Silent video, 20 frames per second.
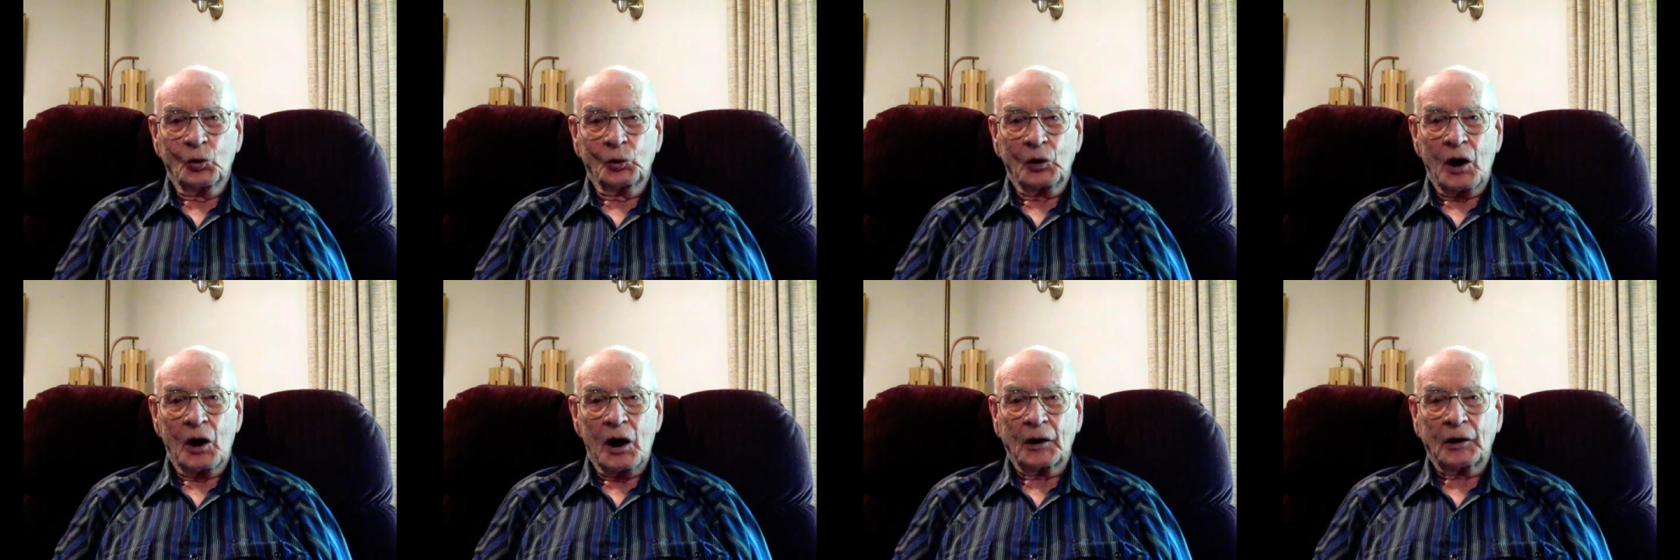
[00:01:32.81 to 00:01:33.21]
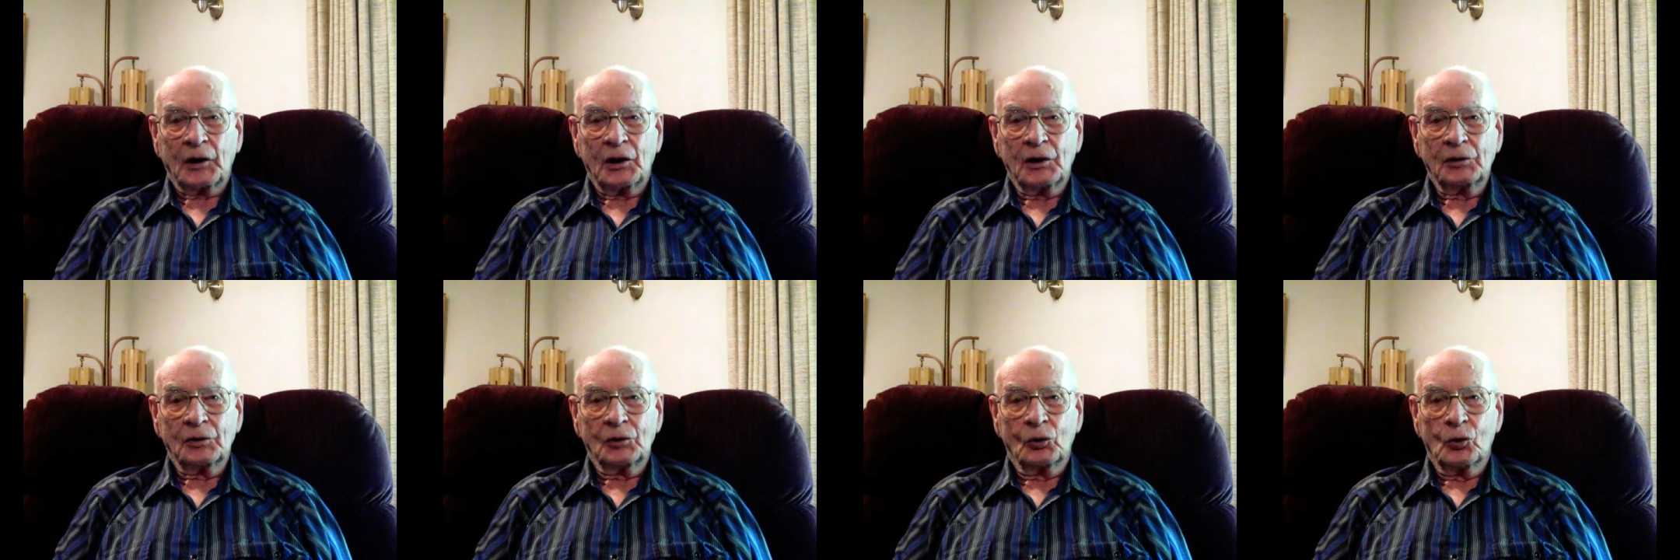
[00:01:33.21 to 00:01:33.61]

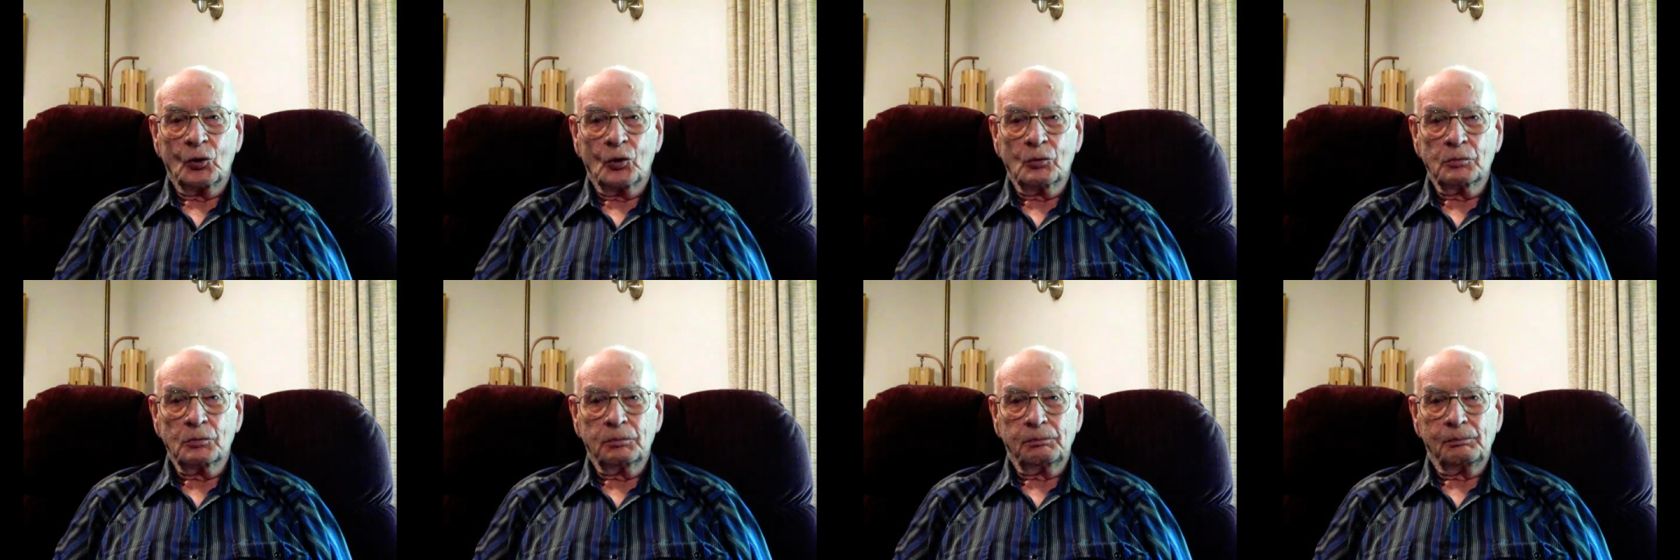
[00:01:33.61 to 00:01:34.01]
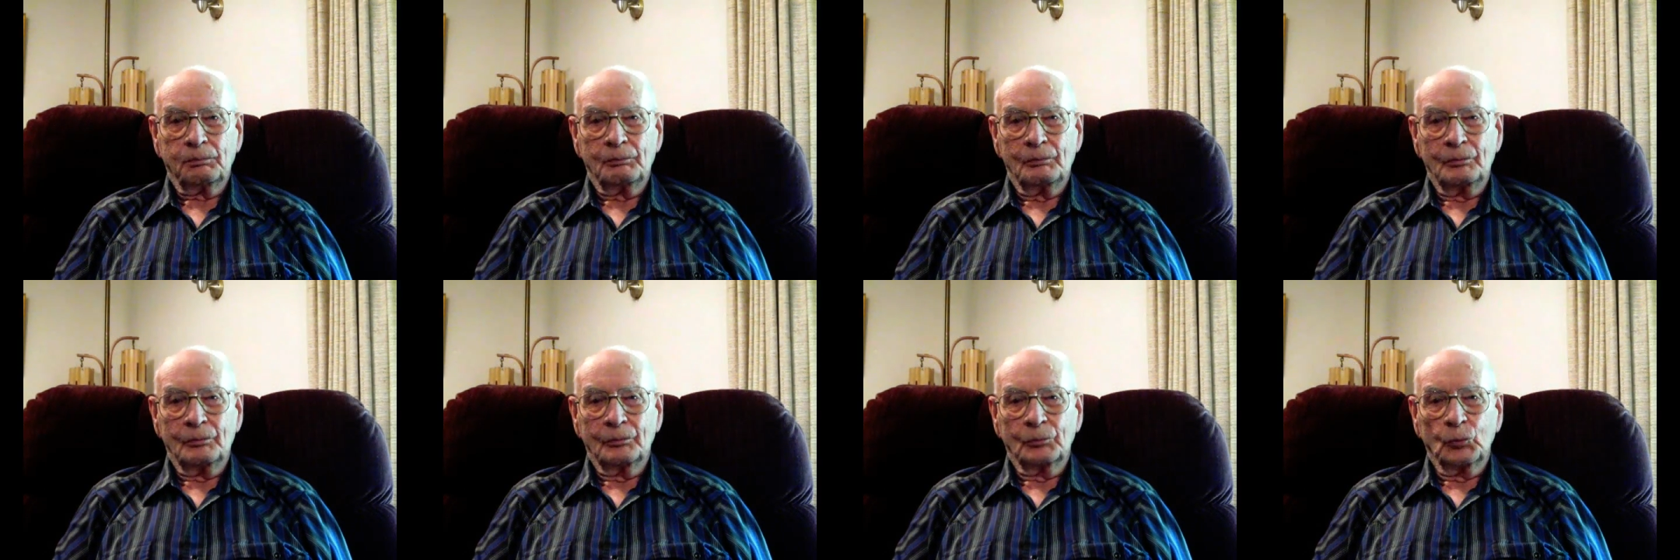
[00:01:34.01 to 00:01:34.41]
knocking, no
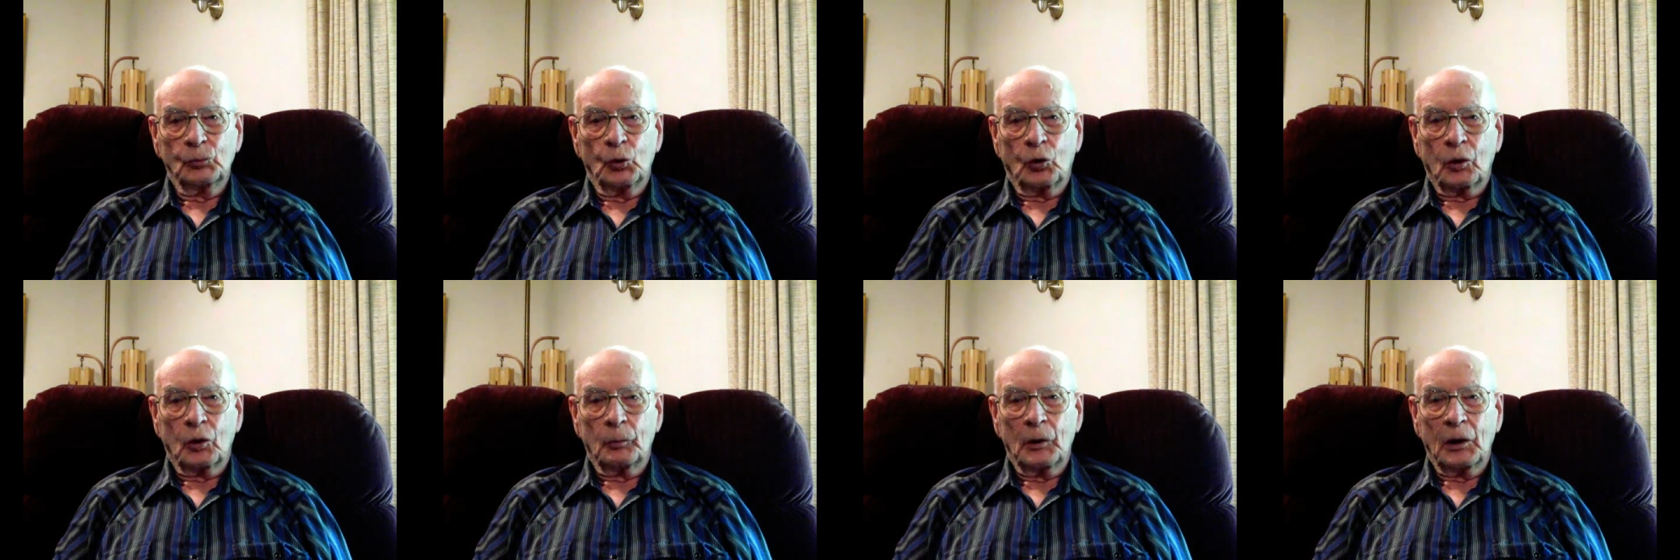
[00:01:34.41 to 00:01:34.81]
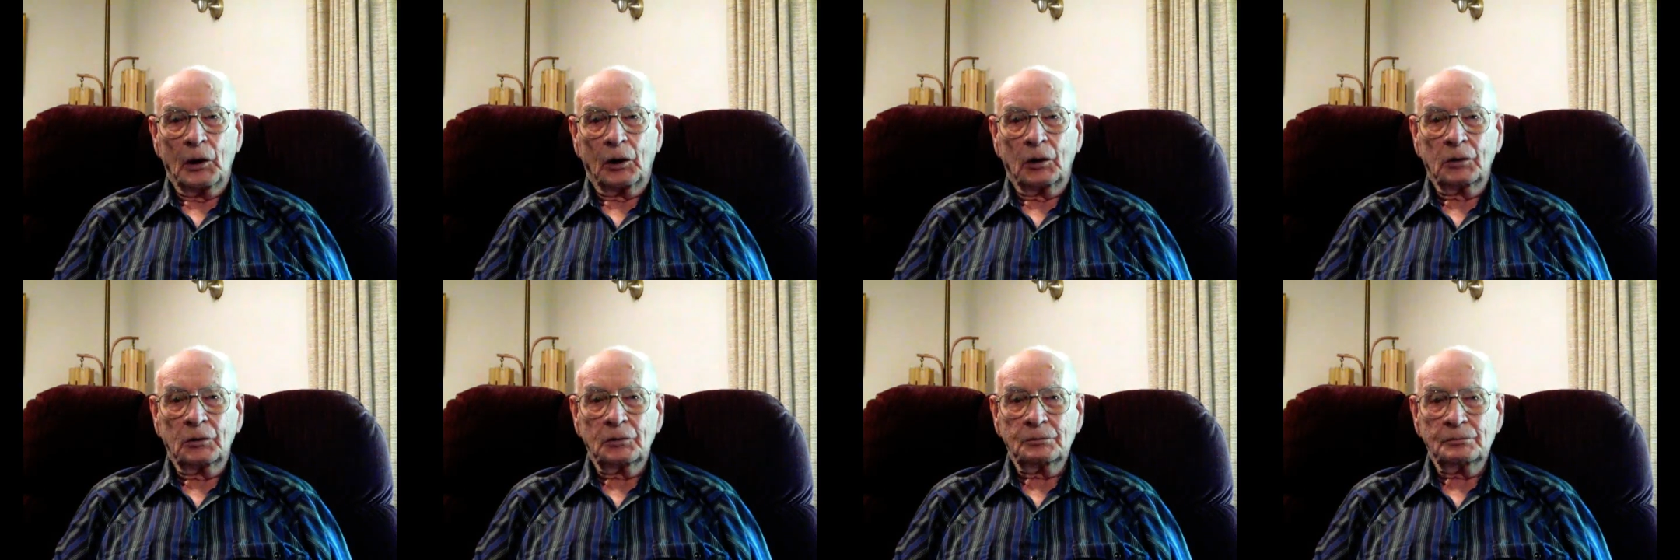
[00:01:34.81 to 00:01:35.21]

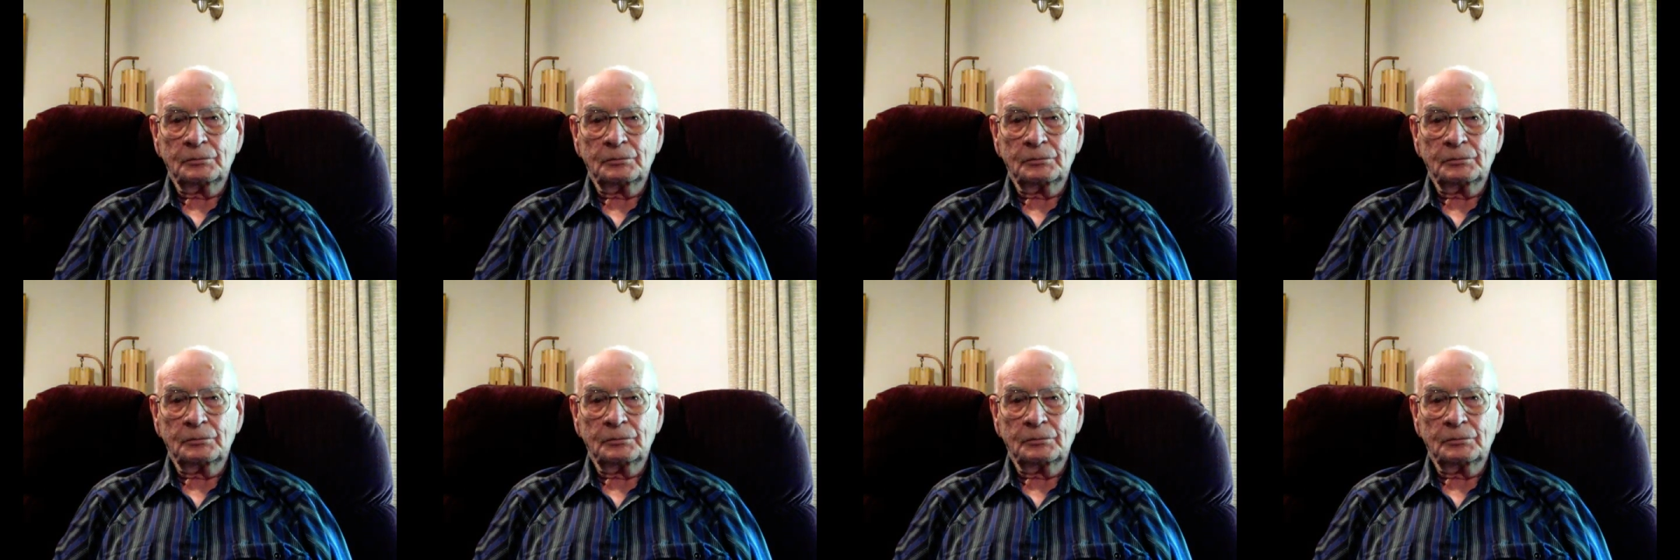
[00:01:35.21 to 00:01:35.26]
doorbell.